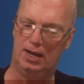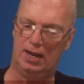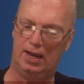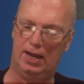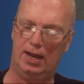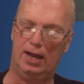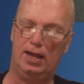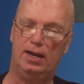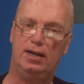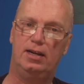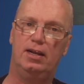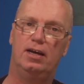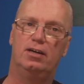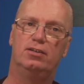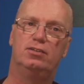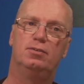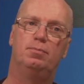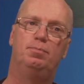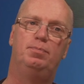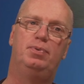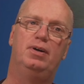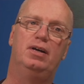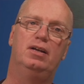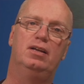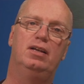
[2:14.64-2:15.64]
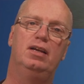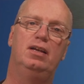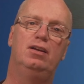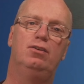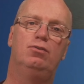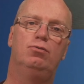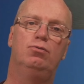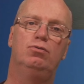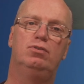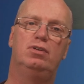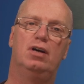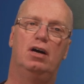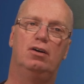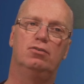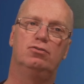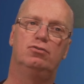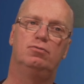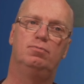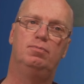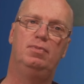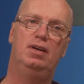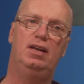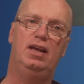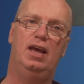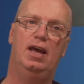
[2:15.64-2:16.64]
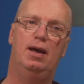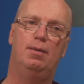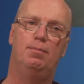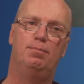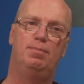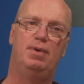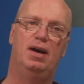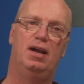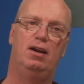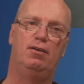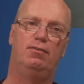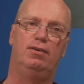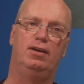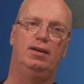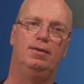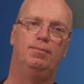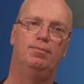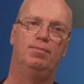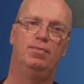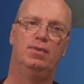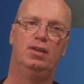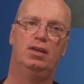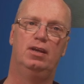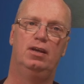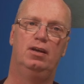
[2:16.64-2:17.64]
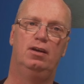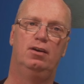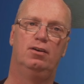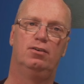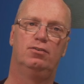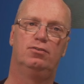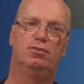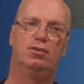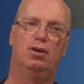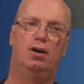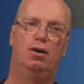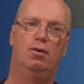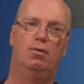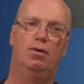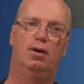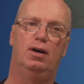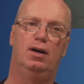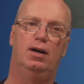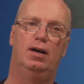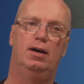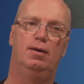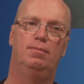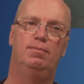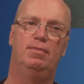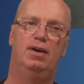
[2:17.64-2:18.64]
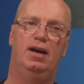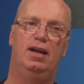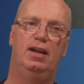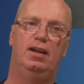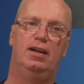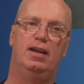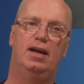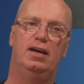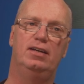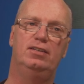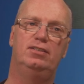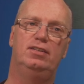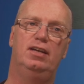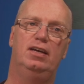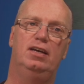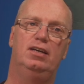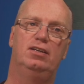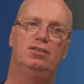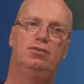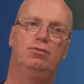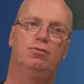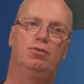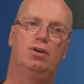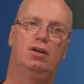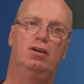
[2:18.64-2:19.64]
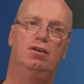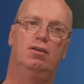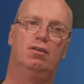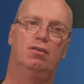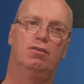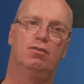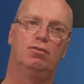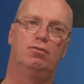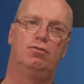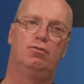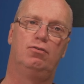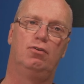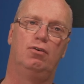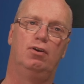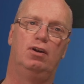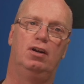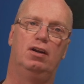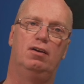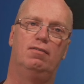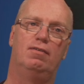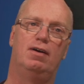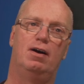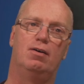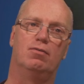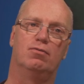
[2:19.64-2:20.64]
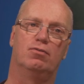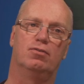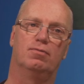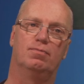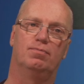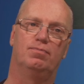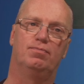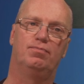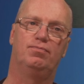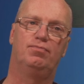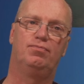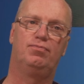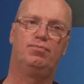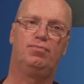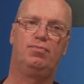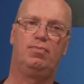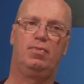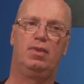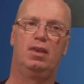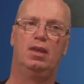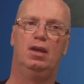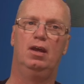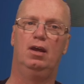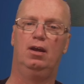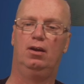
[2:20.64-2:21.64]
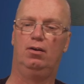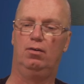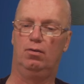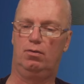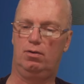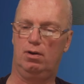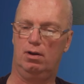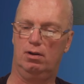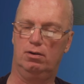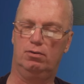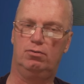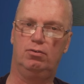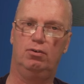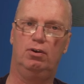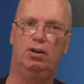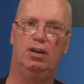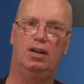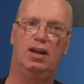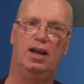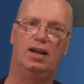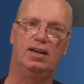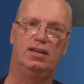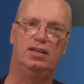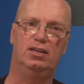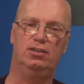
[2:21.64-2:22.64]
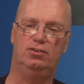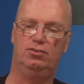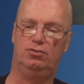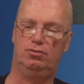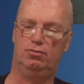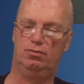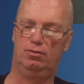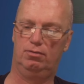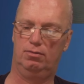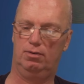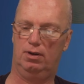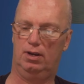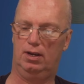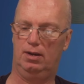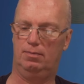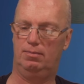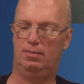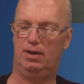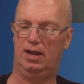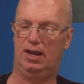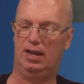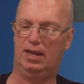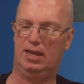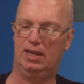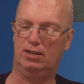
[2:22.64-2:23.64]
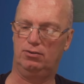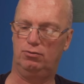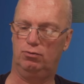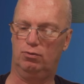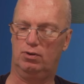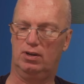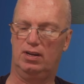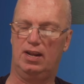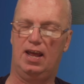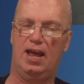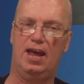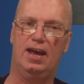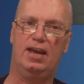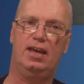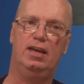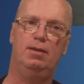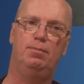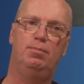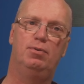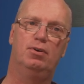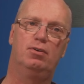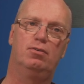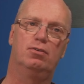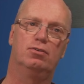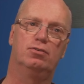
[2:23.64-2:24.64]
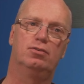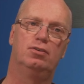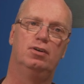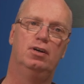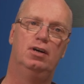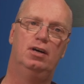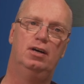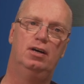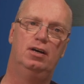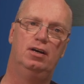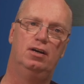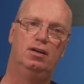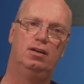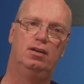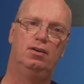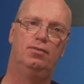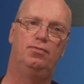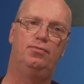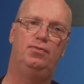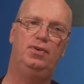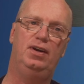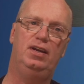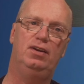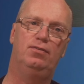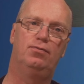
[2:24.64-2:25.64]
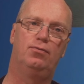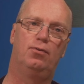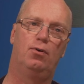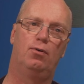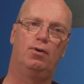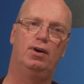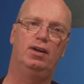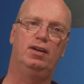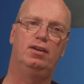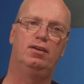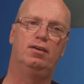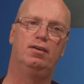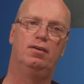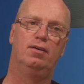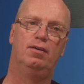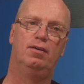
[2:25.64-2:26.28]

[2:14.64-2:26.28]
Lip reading: and there's a built-in 2000 milliamp battery. So, and the nice thing is you can turn it around. You can't turn it like this. I guess you could hack it because the feed for it